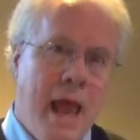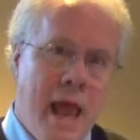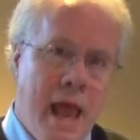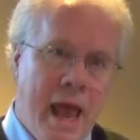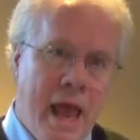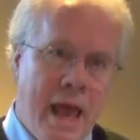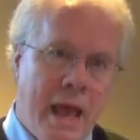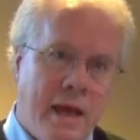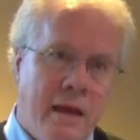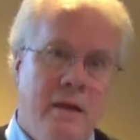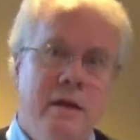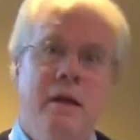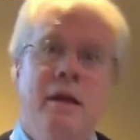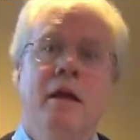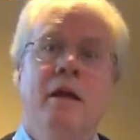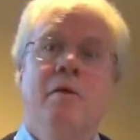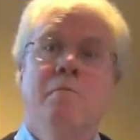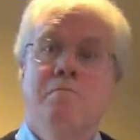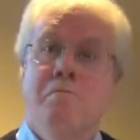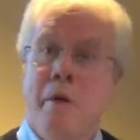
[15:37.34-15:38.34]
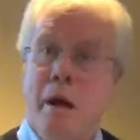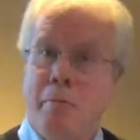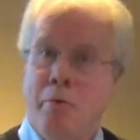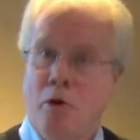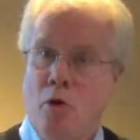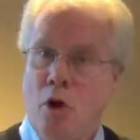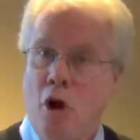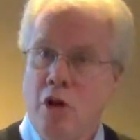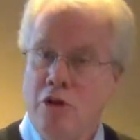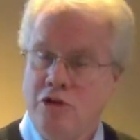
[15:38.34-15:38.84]
And
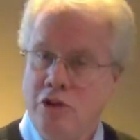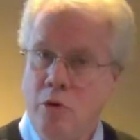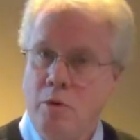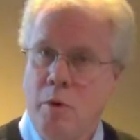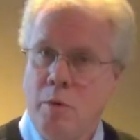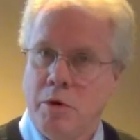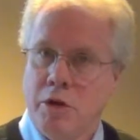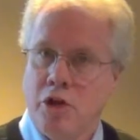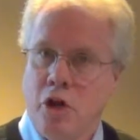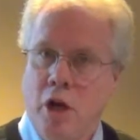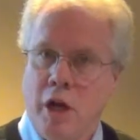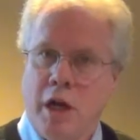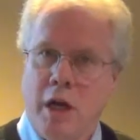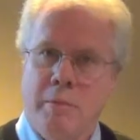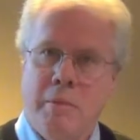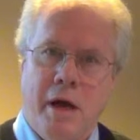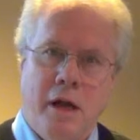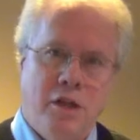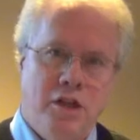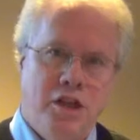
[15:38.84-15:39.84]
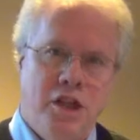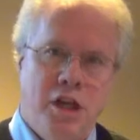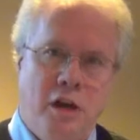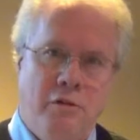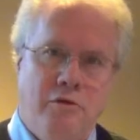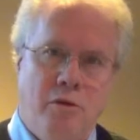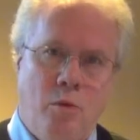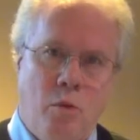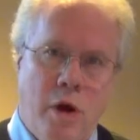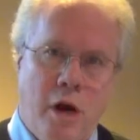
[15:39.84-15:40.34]
remember also what we're talking about is
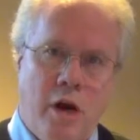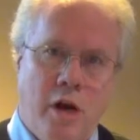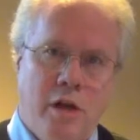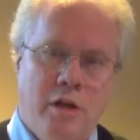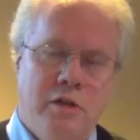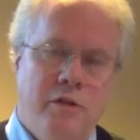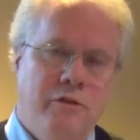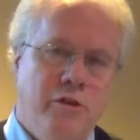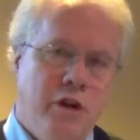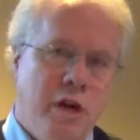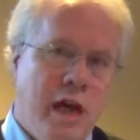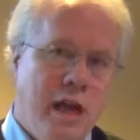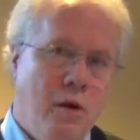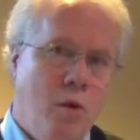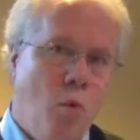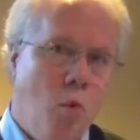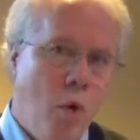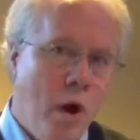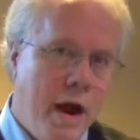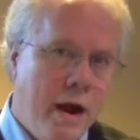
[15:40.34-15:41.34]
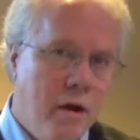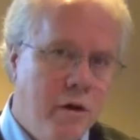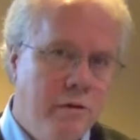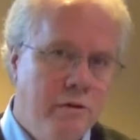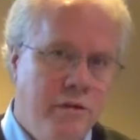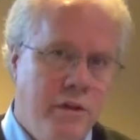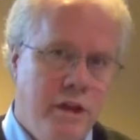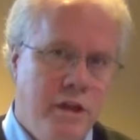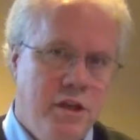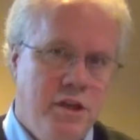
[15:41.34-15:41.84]
self-awareness. If you're not aware
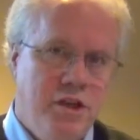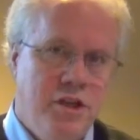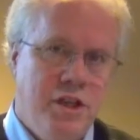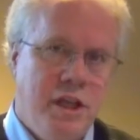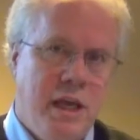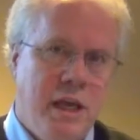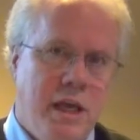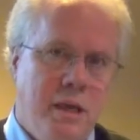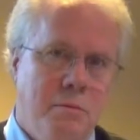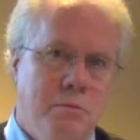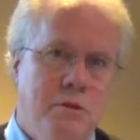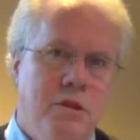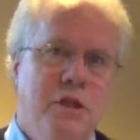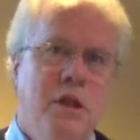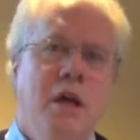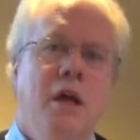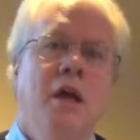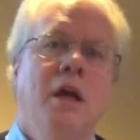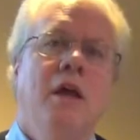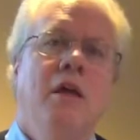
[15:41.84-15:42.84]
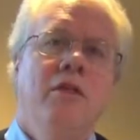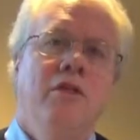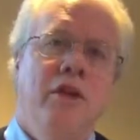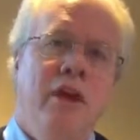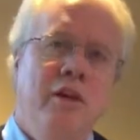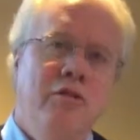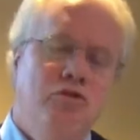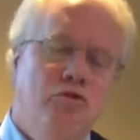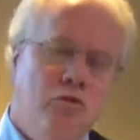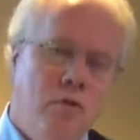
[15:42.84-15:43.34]
of these themes,
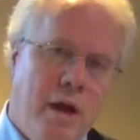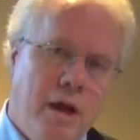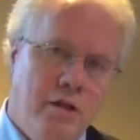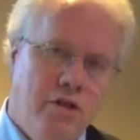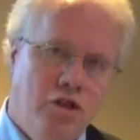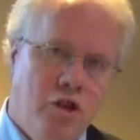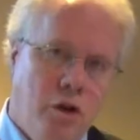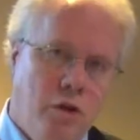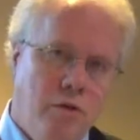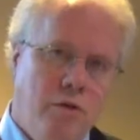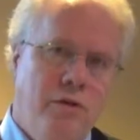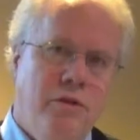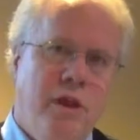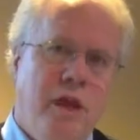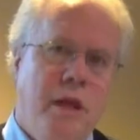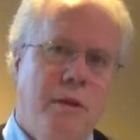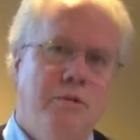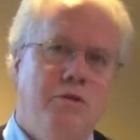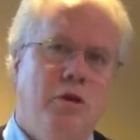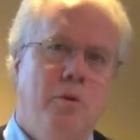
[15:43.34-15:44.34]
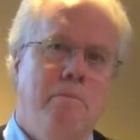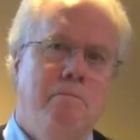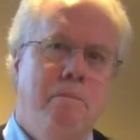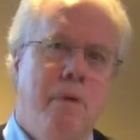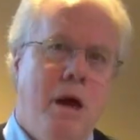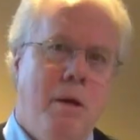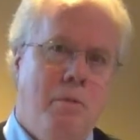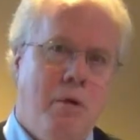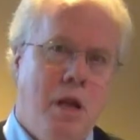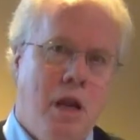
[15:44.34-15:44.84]
these red zone themes will
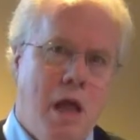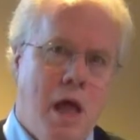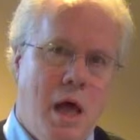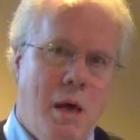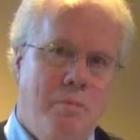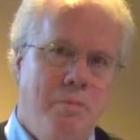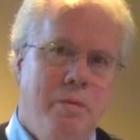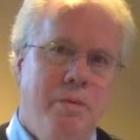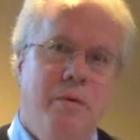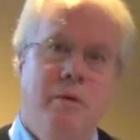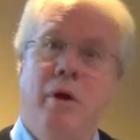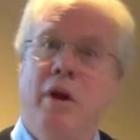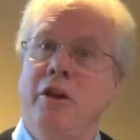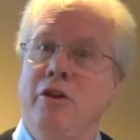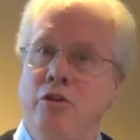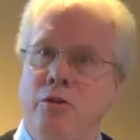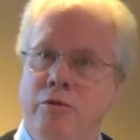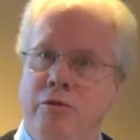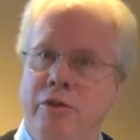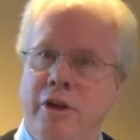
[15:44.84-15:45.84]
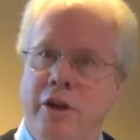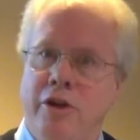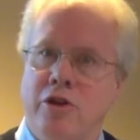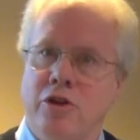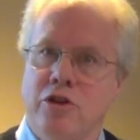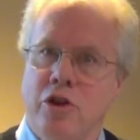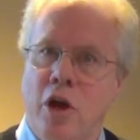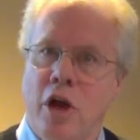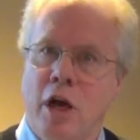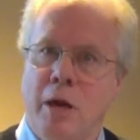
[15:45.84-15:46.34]
bubble up, and you think
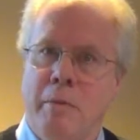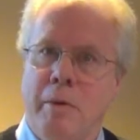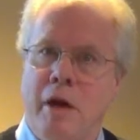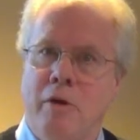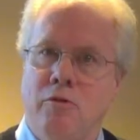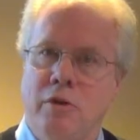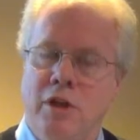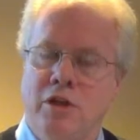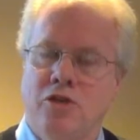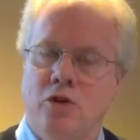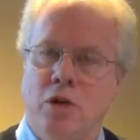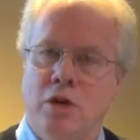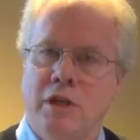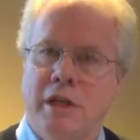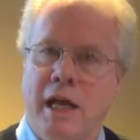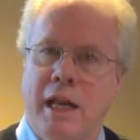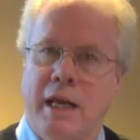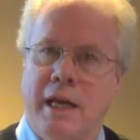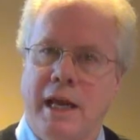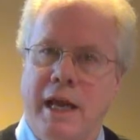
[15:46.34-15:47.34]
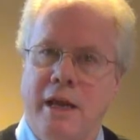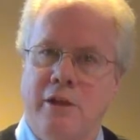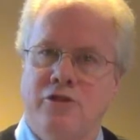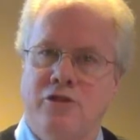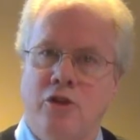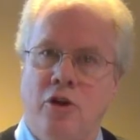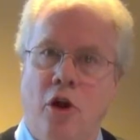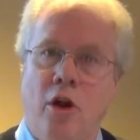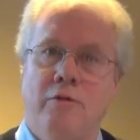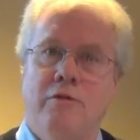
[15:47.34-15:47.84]
you're talking about resource
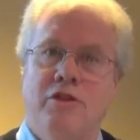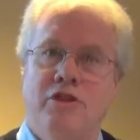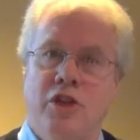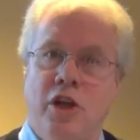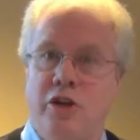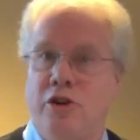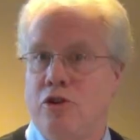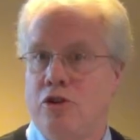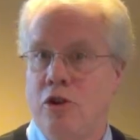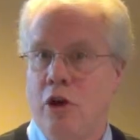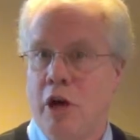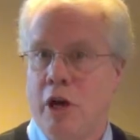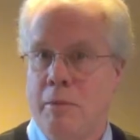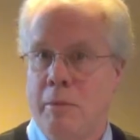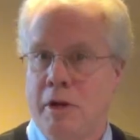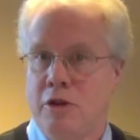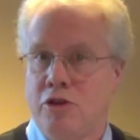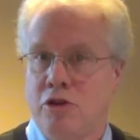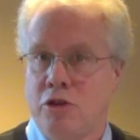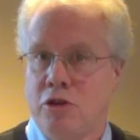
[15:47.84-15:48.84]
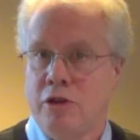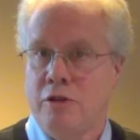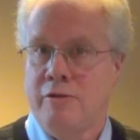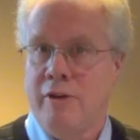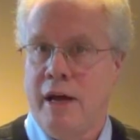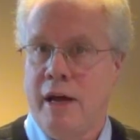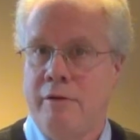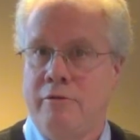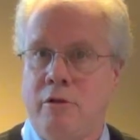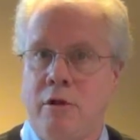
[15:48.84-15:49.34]
allocation, all of a sudden you're talking about your
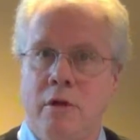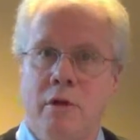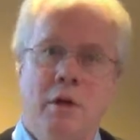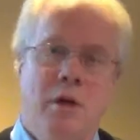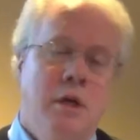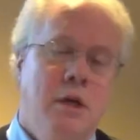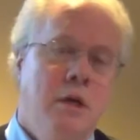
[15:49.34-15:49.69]
survival,